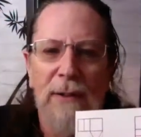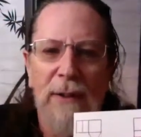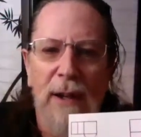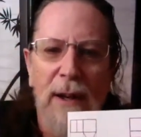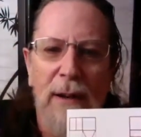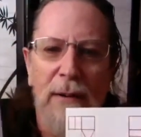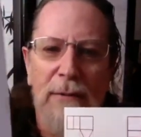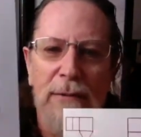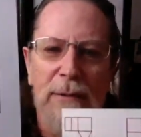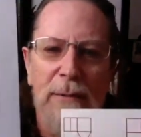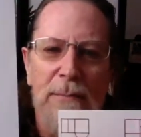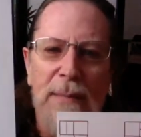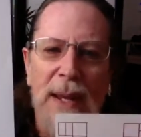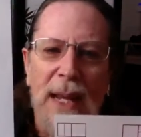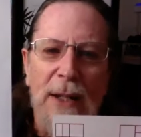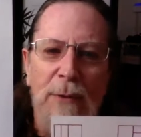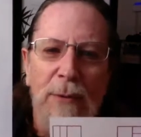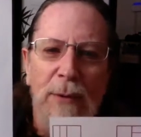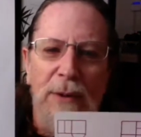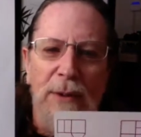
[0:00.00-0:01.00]
of
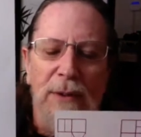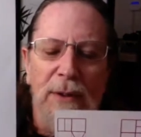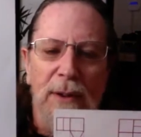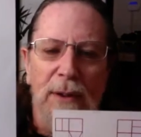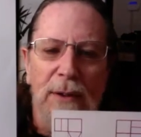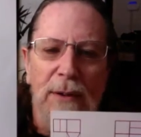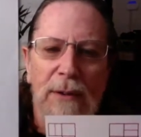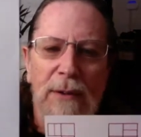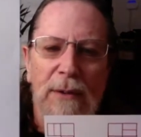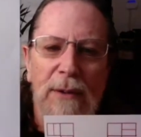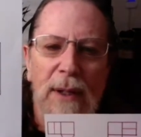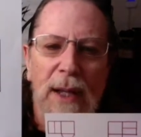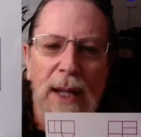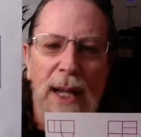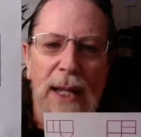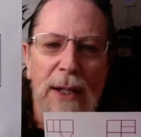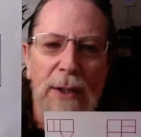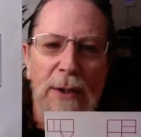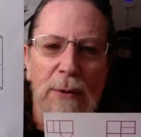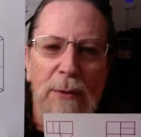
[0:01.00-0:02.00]
matrices,
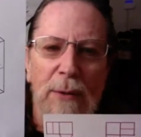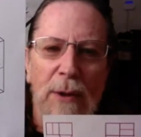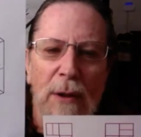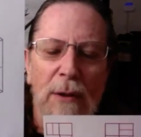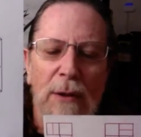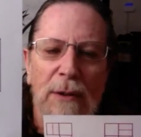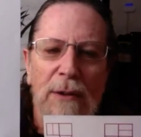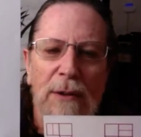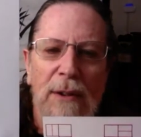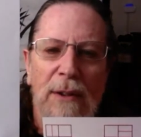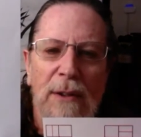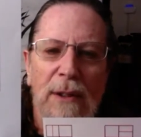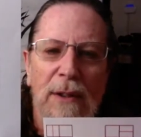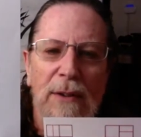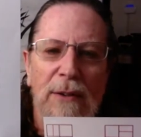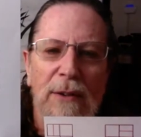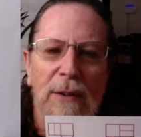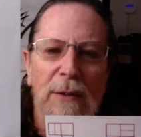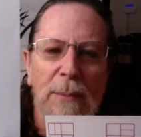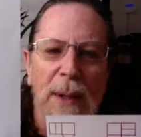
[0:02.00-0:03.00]
and you notice that
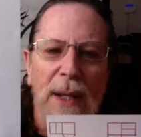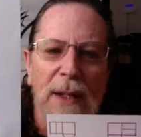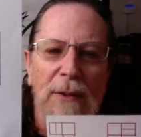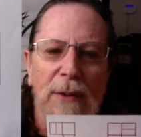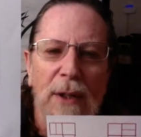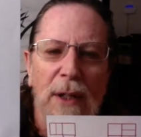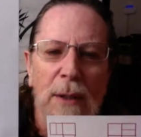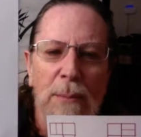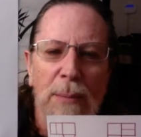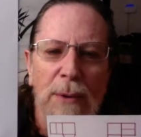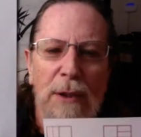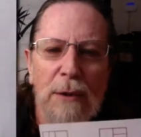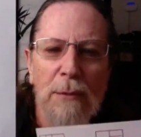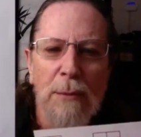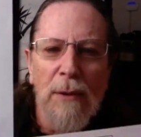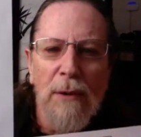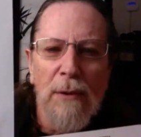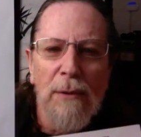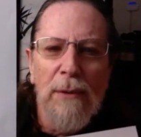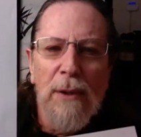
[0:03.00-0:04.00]
this is based on the
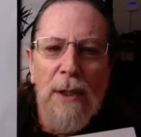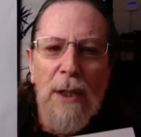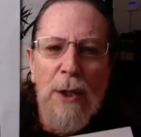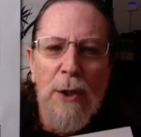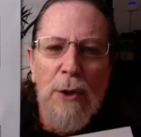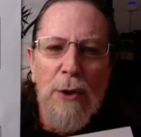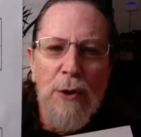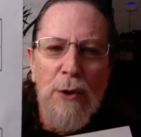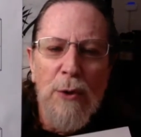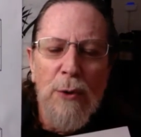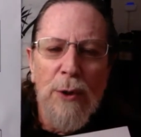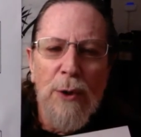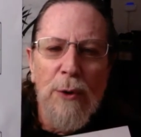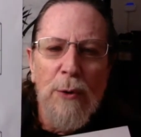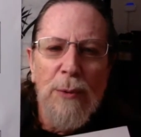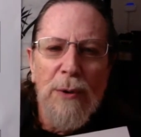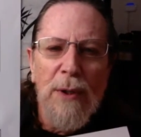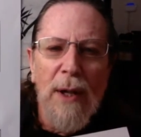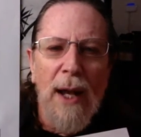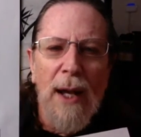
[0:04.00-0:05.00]
principle of 2
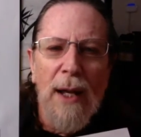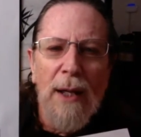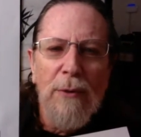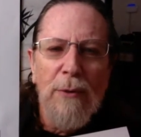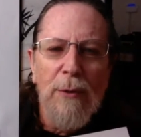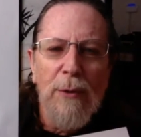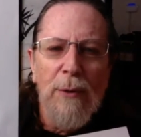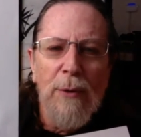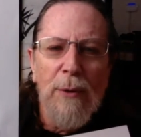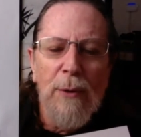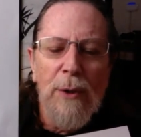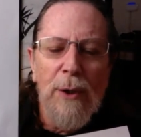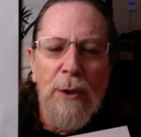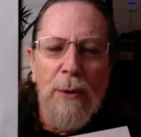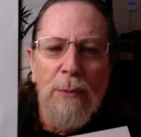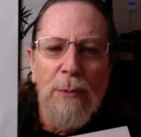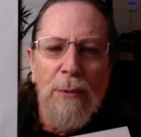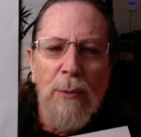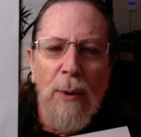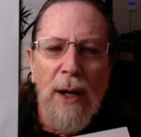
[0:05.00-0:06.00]
cubes high, 2
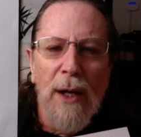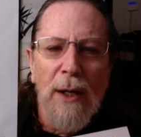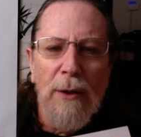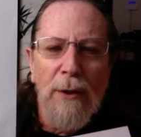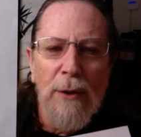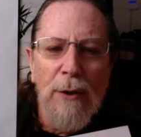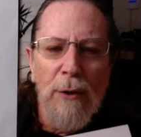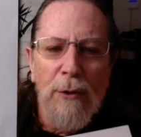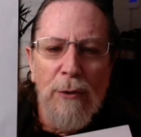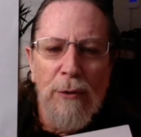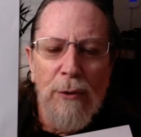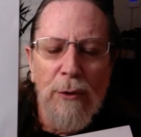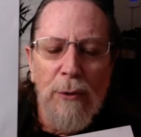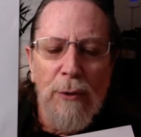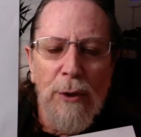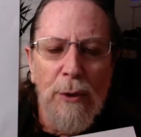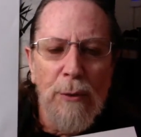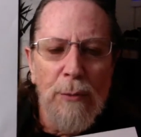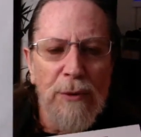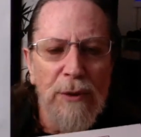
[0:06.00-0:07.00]
cubes wide, 2
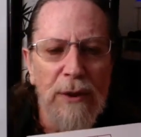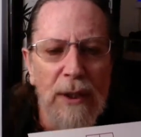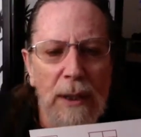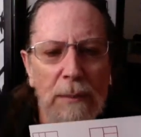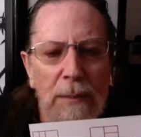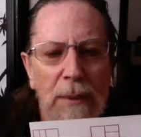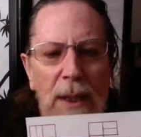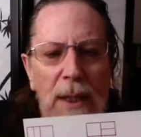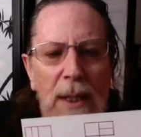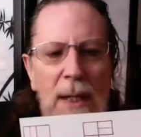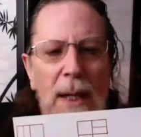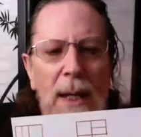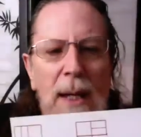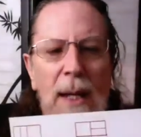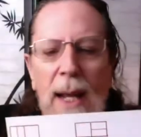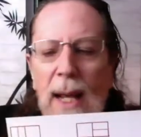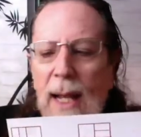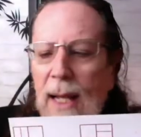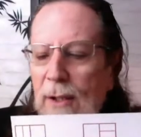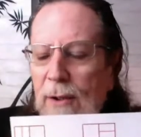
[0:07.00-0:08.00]
cubes deep.
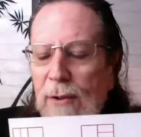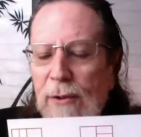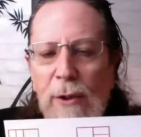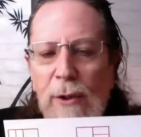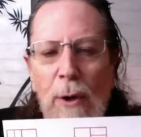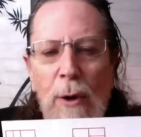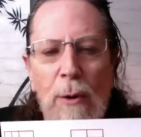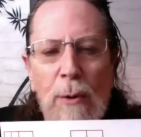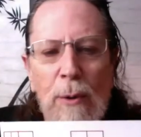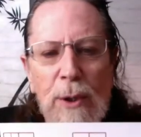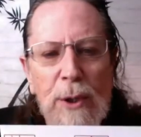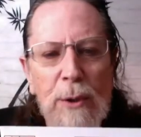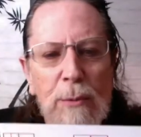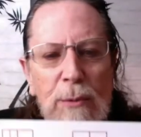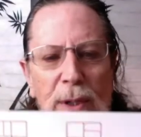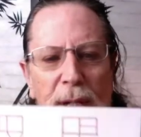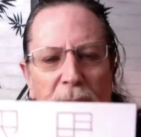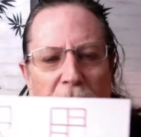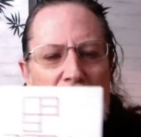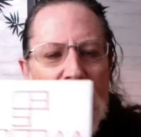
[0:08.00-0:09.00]
And so you
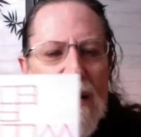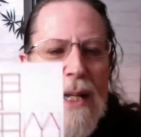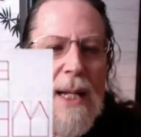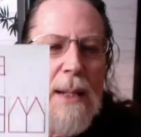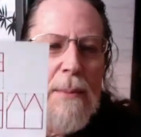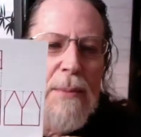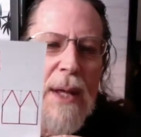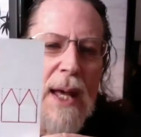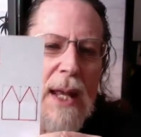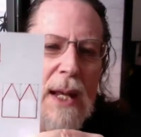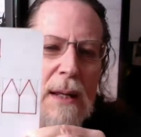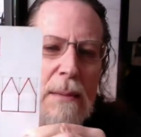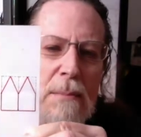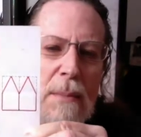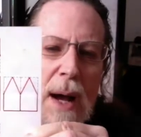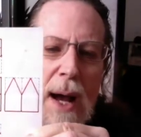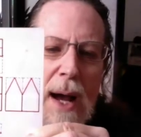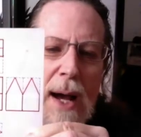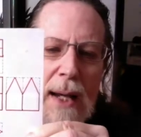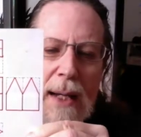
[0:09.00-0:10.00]
need to keep that in
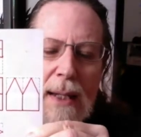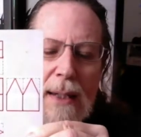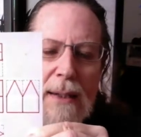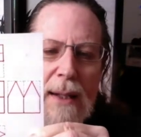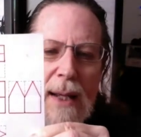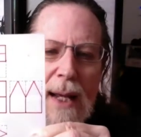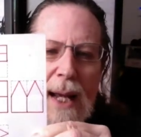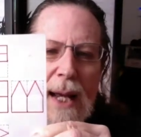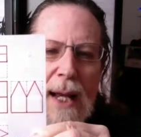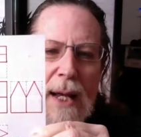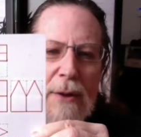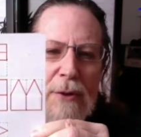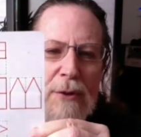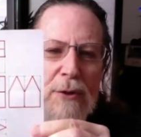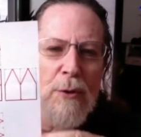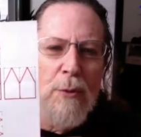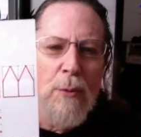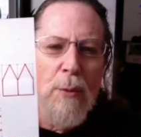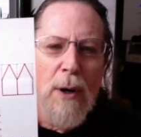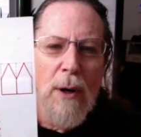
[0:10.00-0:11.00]
mind as
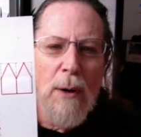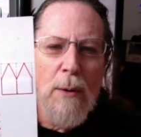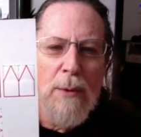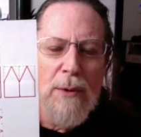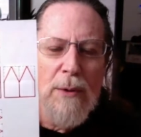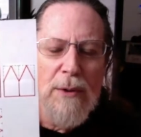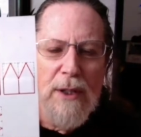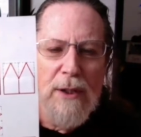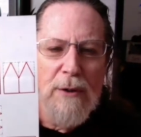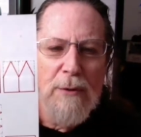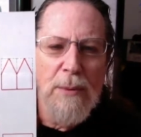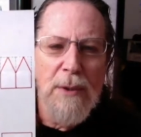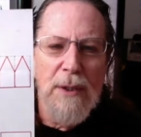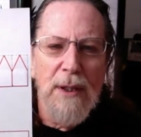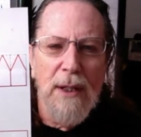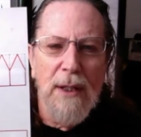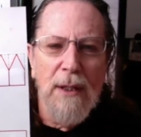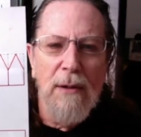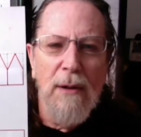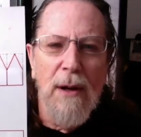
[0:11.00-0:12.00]
you work with these
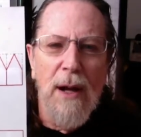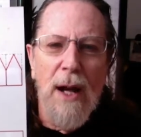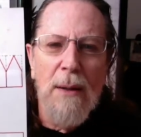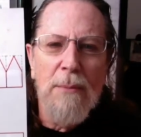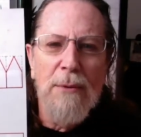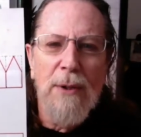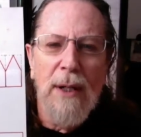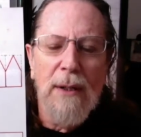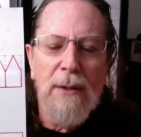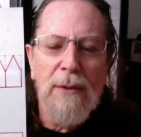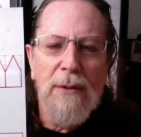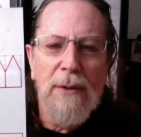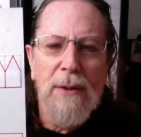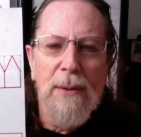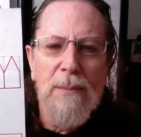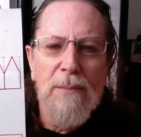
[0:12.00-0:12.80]
particular objects.